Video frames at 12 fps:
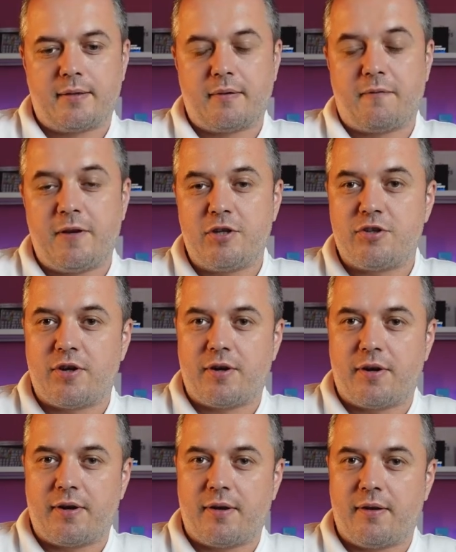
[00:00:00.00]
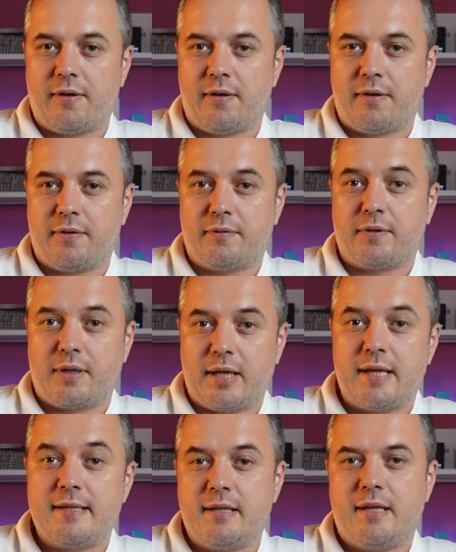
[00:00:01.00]
feature
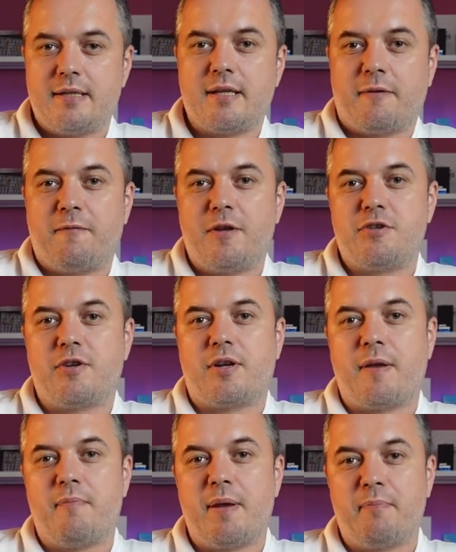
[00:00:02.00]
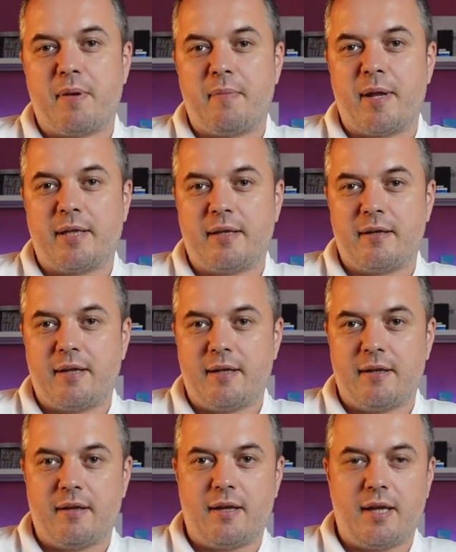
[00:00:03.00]
can be implemented
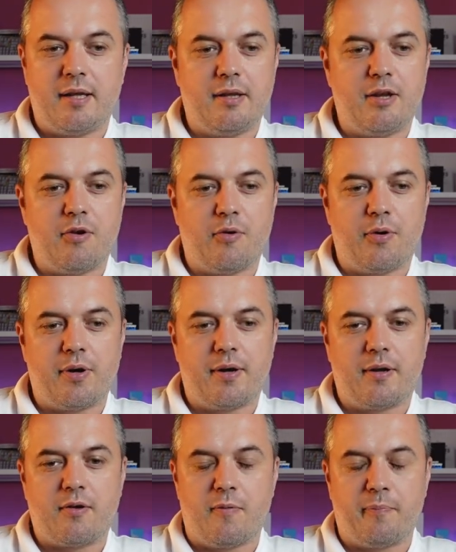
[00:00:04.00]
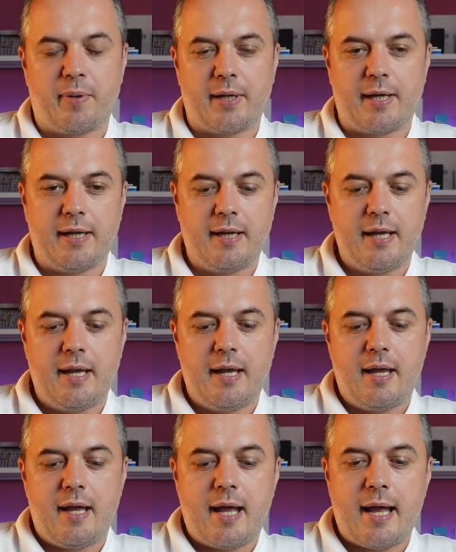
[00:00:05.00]
in your company.
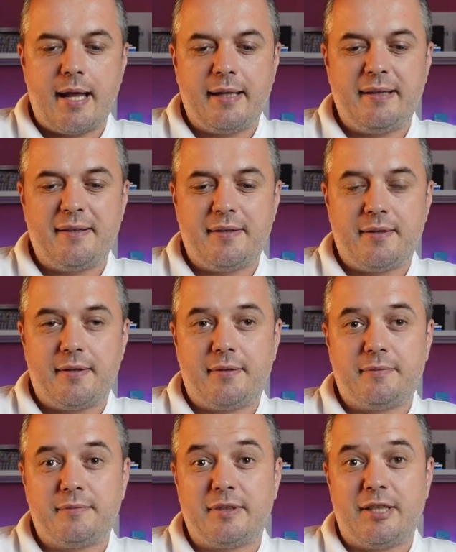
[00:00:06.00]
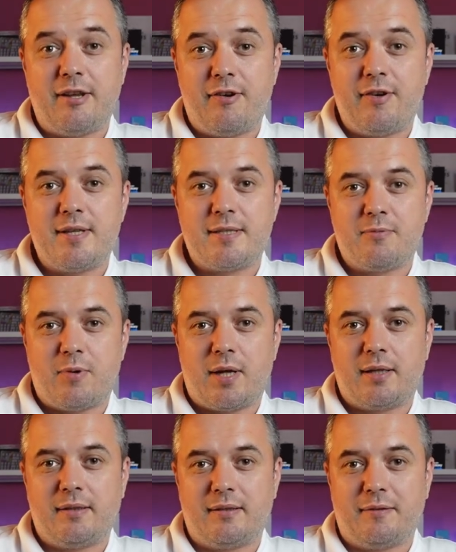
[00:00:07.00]
And there is
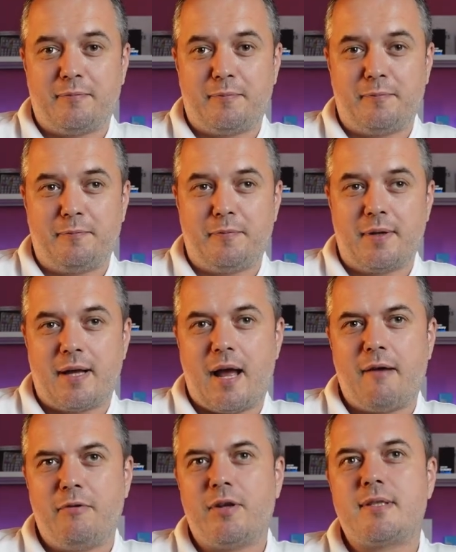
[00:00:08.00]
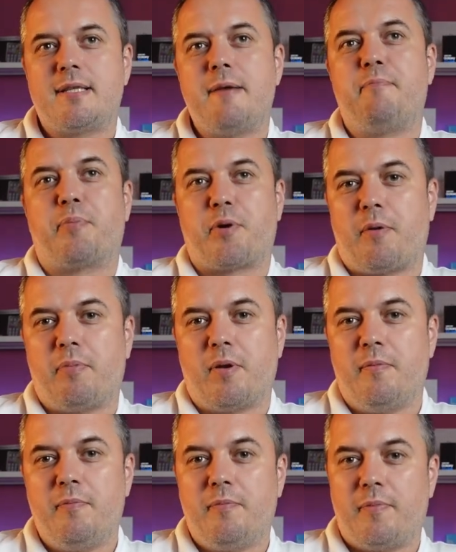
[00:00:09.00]
one, I will not say
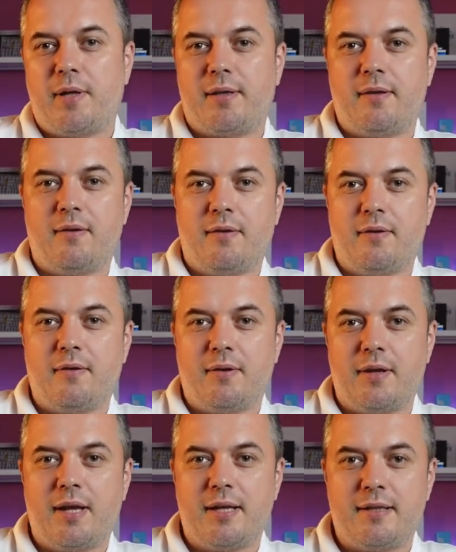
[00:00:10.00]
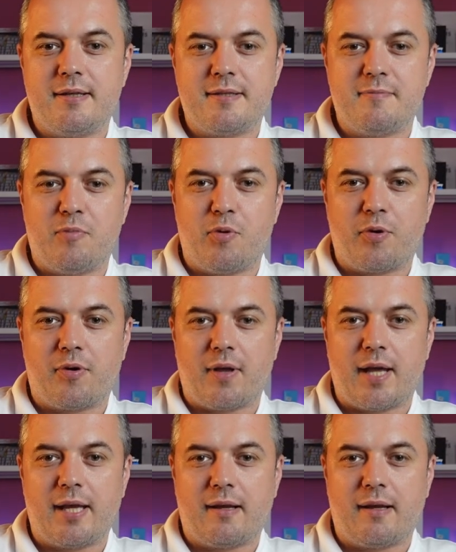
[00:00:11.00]
problem, but it is more like